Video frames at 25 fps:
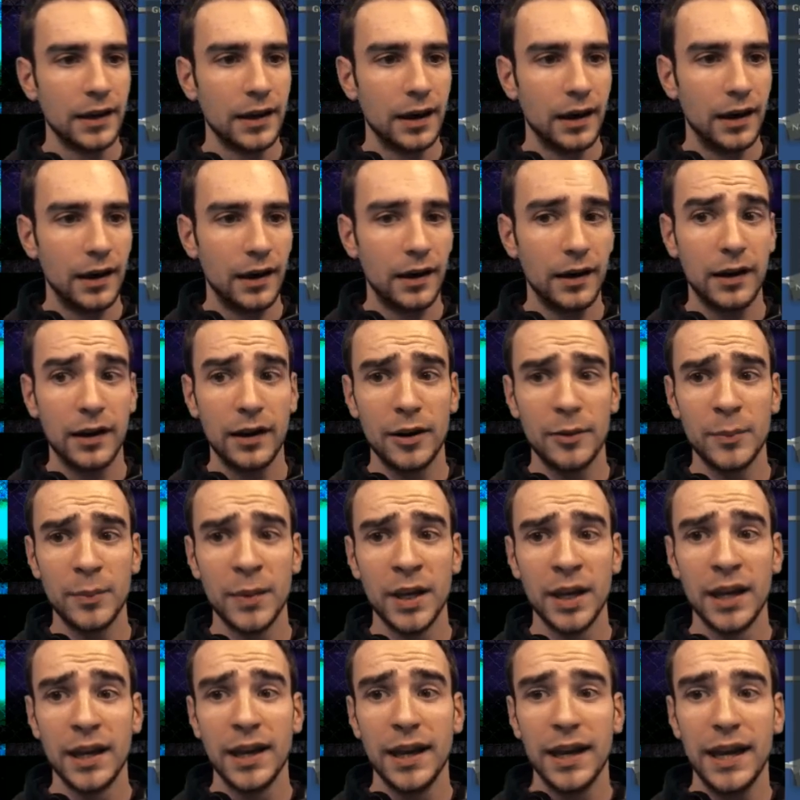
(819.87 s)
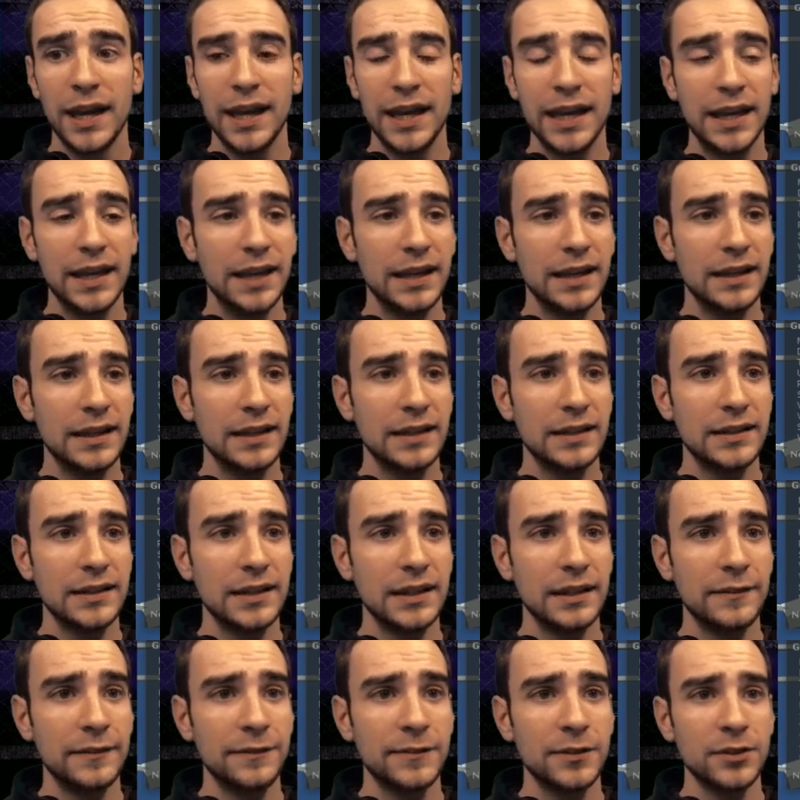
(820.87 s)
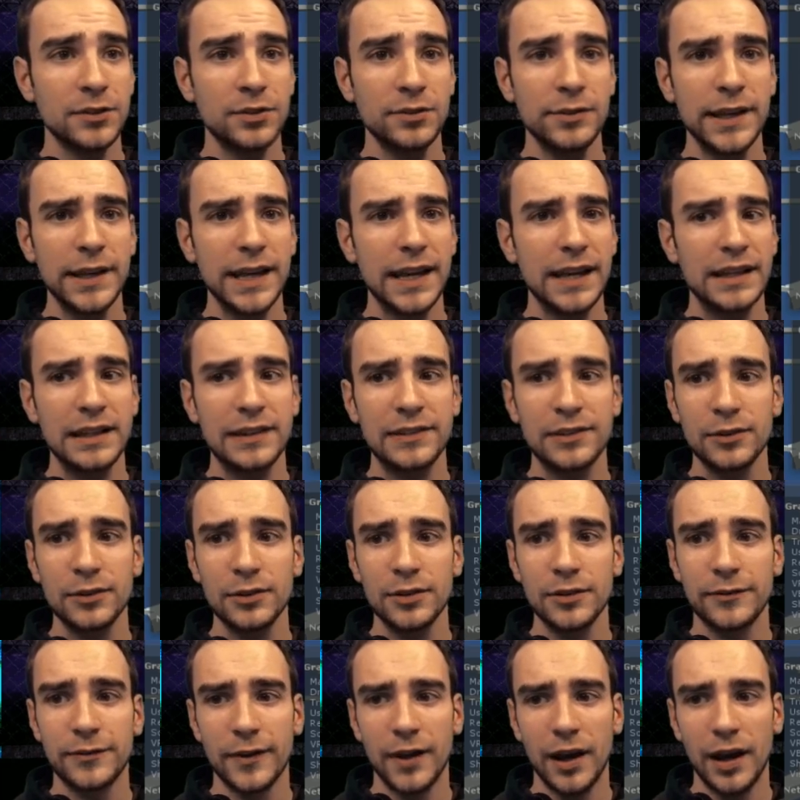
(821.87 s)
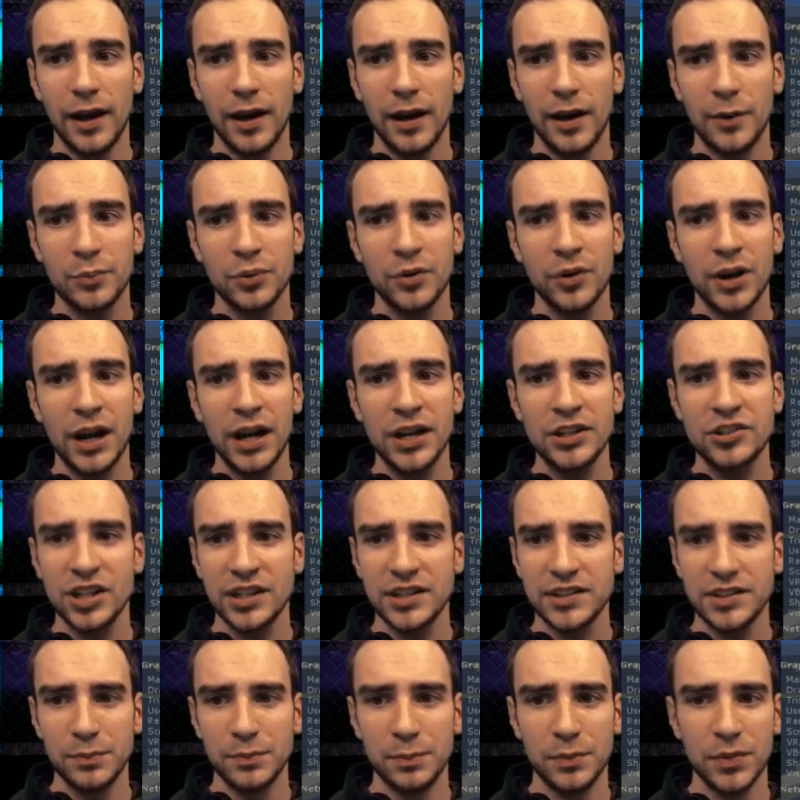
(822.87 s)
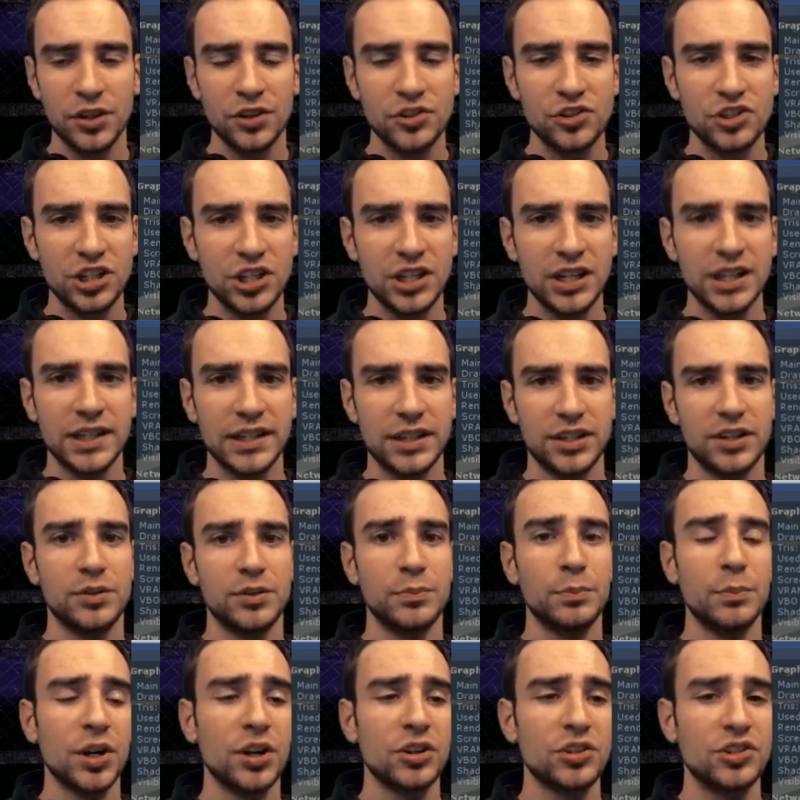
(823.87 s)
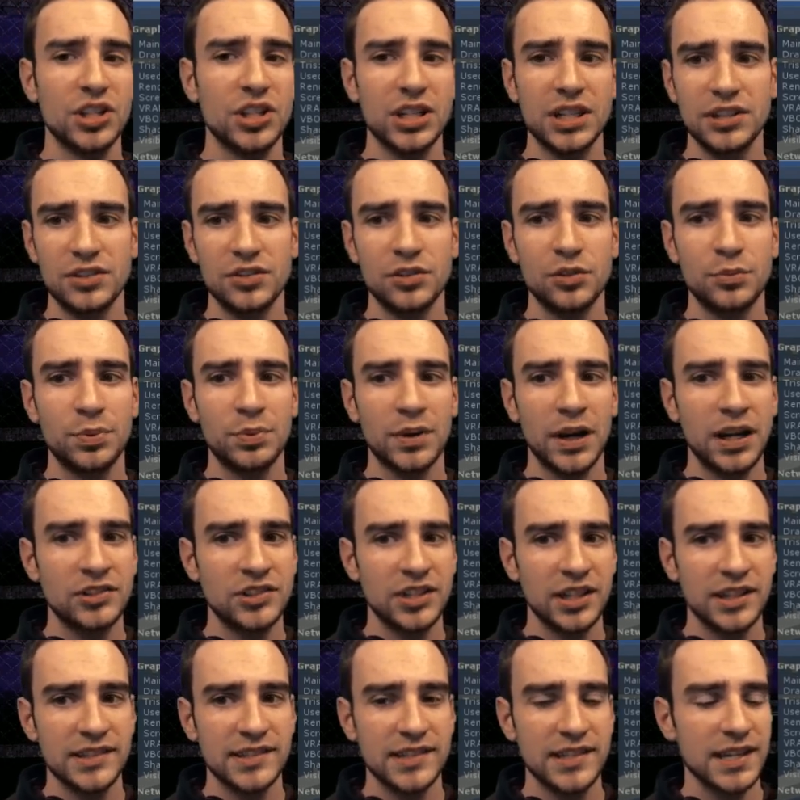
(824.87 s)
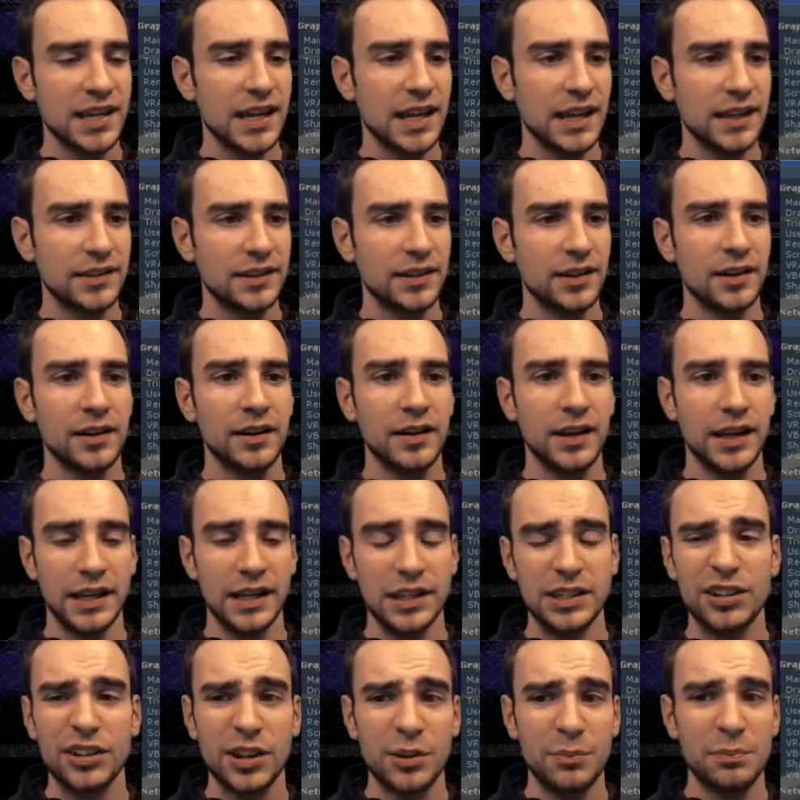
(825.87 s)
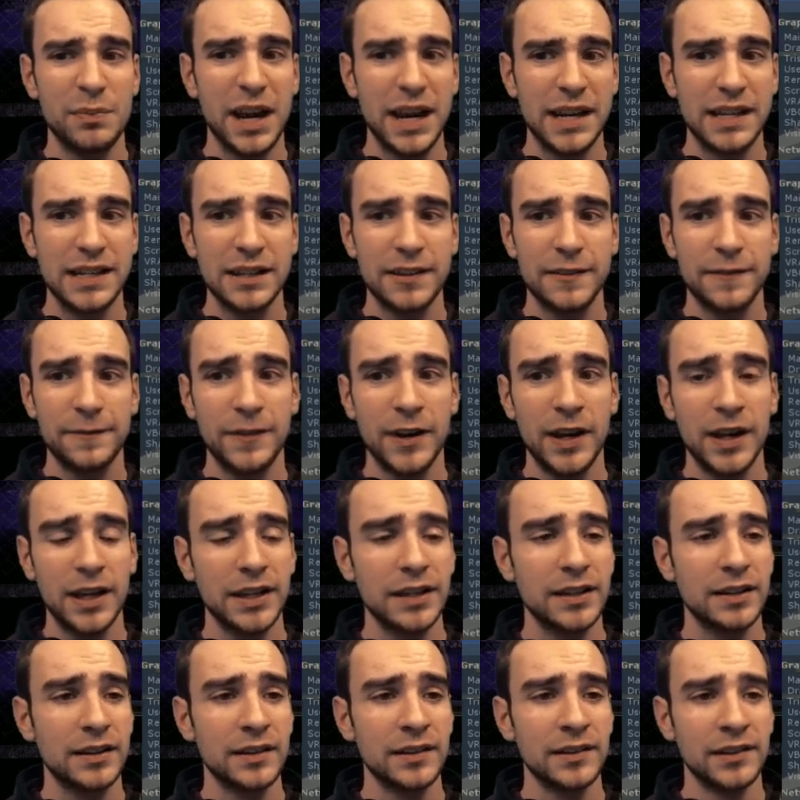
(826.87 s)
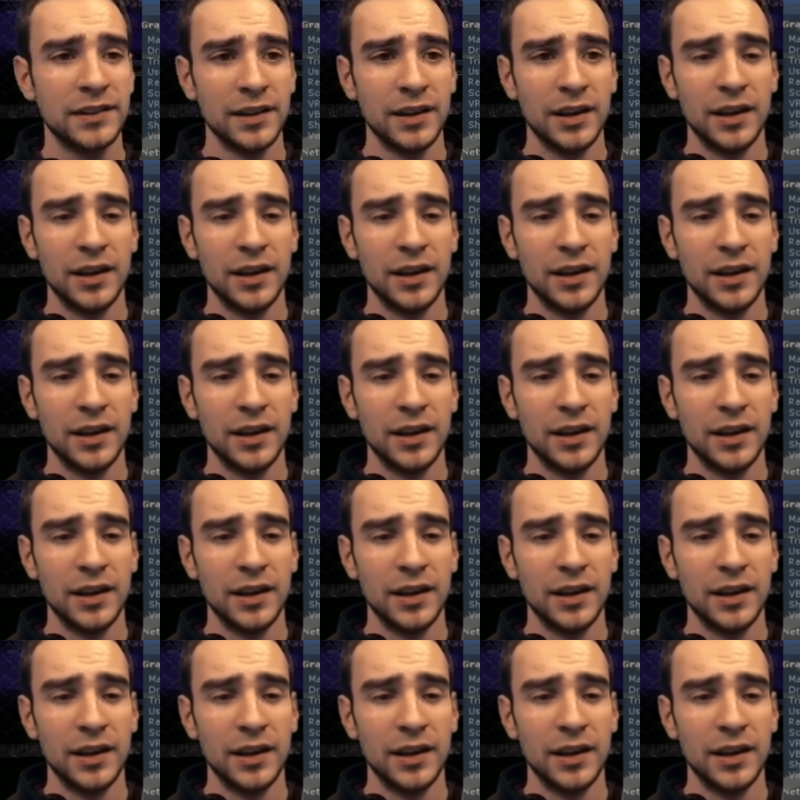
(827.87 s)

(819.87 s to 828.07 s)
Um, and if you're doing any sort of uh, project merging, like you're merging two projects together and you're combining files,